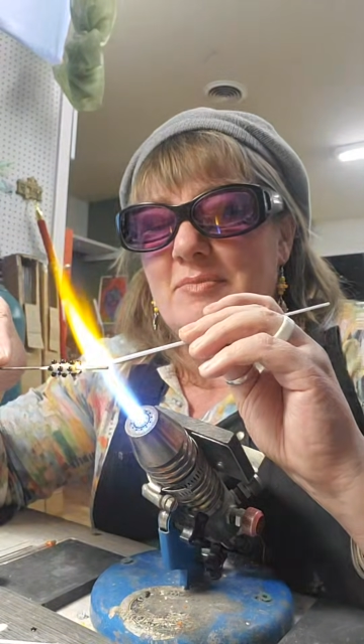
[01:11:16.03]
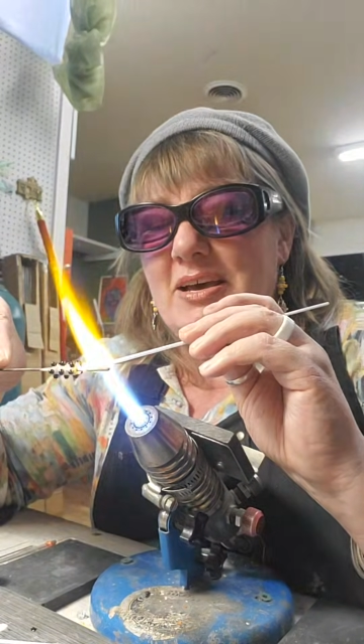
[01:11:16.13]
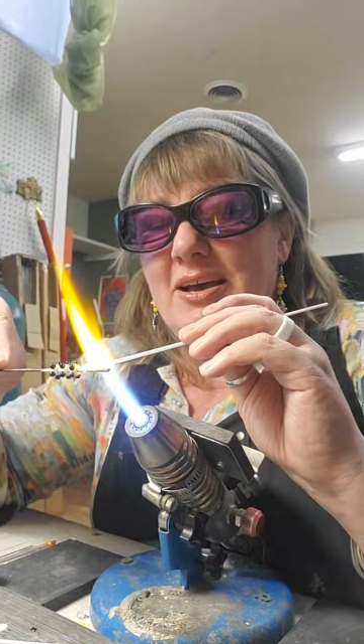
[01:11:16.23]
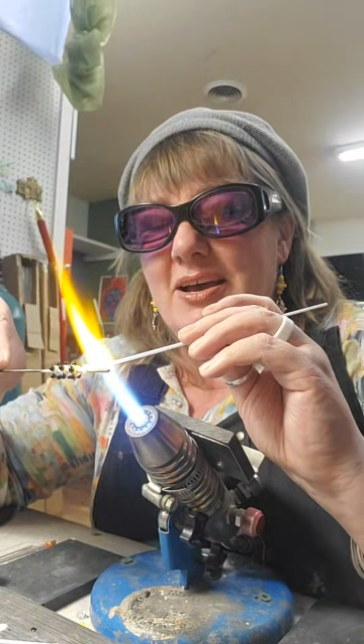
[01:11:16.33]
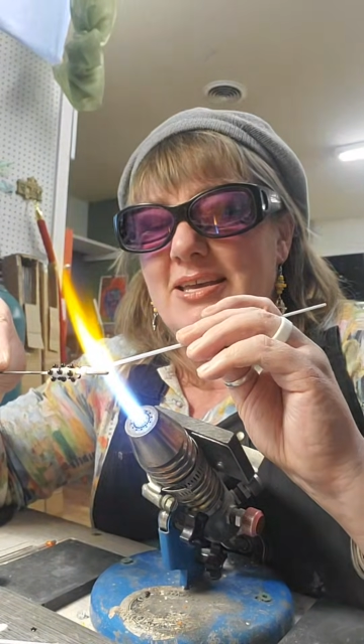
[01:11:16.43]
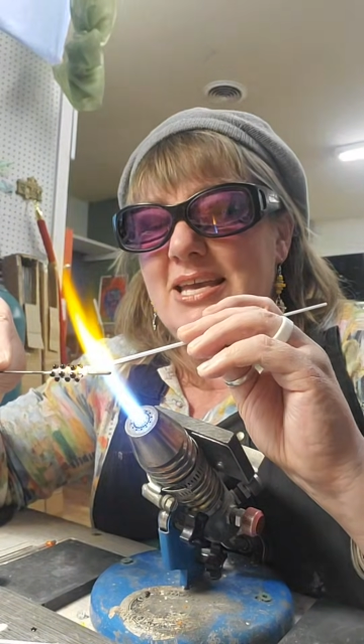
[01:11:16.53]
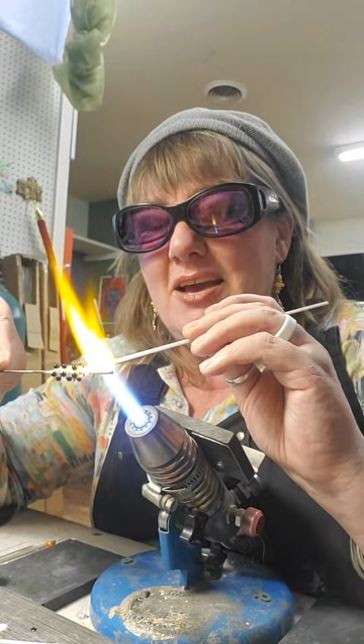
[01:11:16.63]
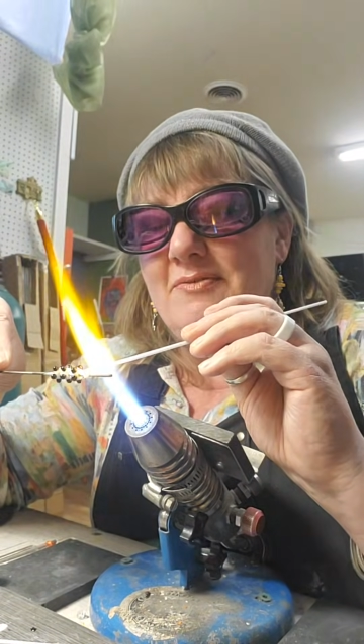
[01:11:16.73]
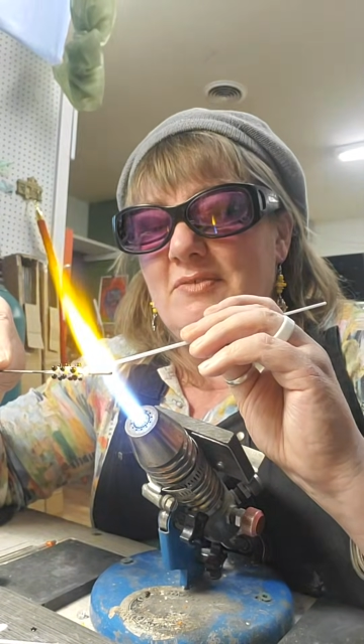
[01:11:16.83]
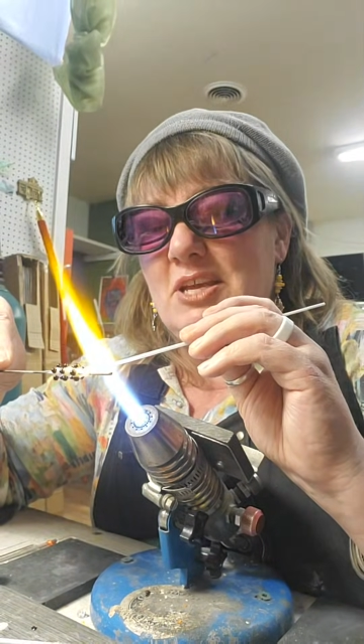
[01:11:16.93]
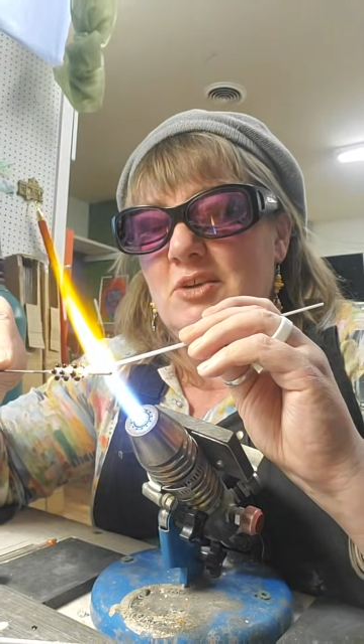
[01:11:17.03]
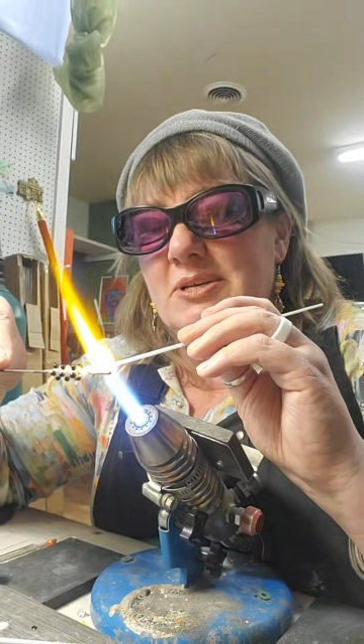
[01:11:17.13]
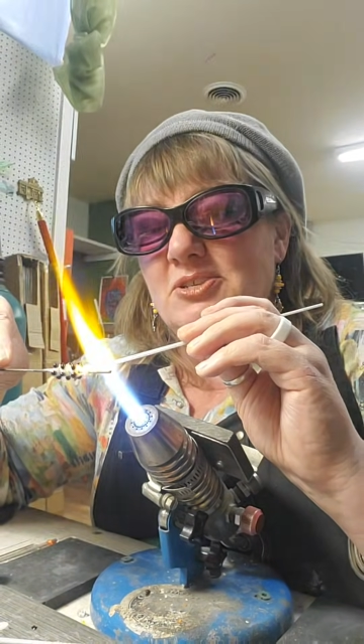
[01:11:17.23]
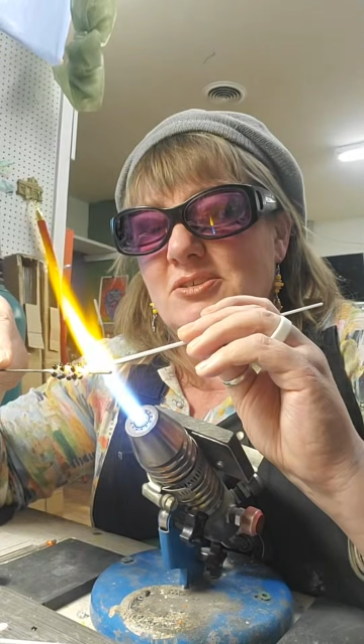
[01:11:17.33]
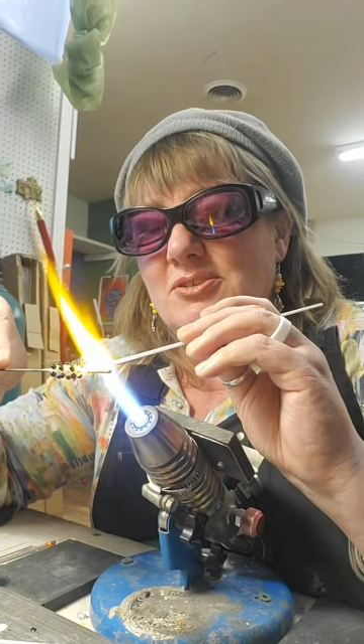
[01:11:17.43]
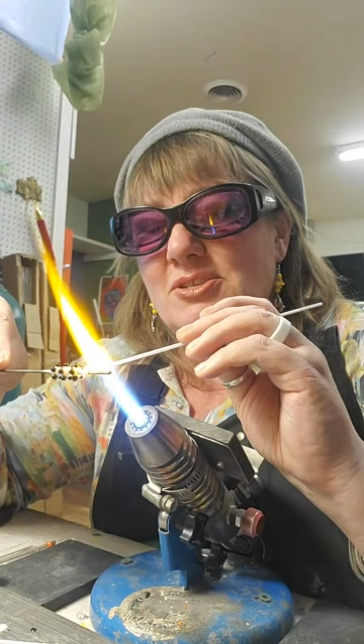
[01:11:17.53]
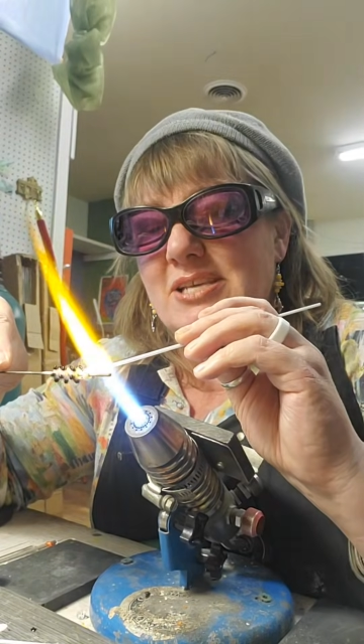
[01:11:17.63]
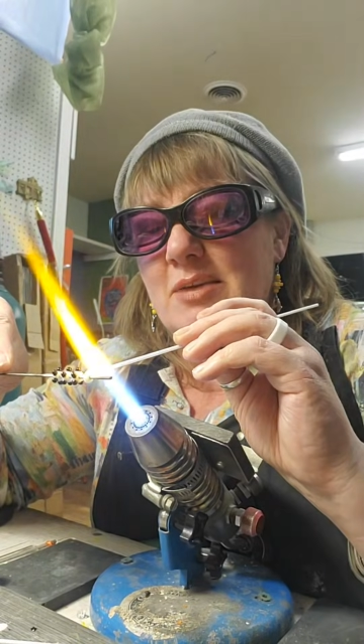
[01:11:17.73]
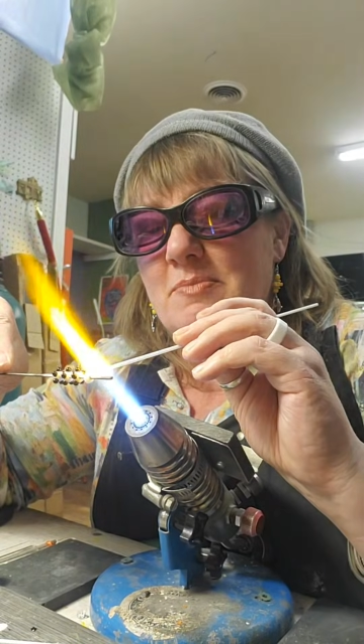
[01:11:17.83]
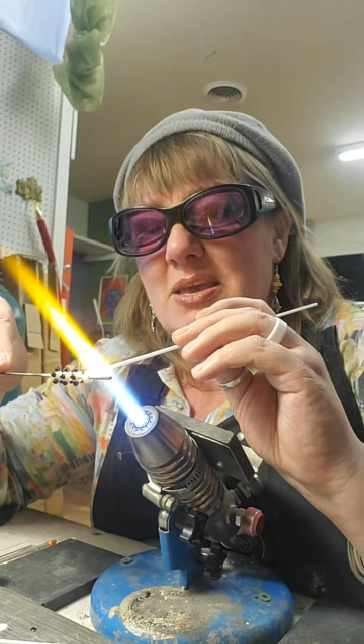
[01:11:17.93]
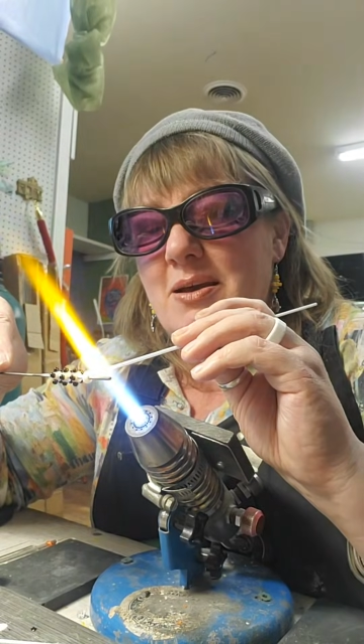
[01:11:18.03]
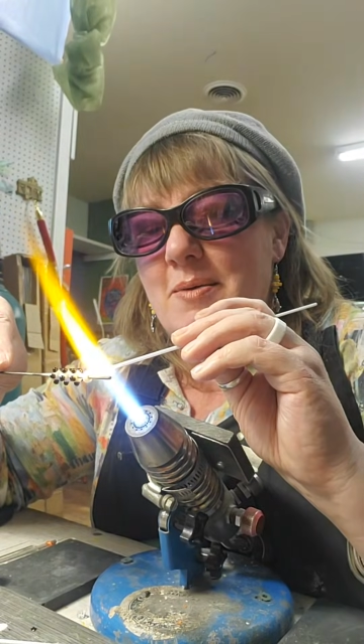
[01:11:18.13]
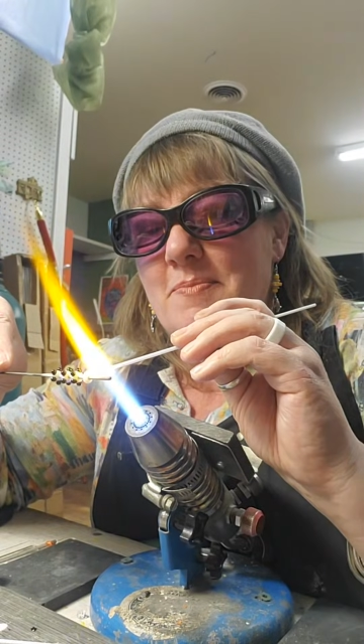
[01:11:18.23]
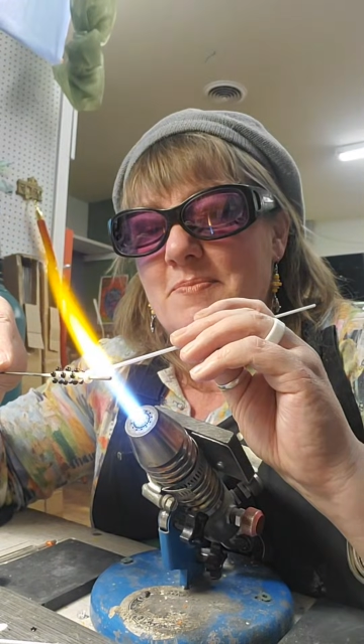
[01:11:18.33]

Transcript: But yeah, if you have any questions, just hit me up.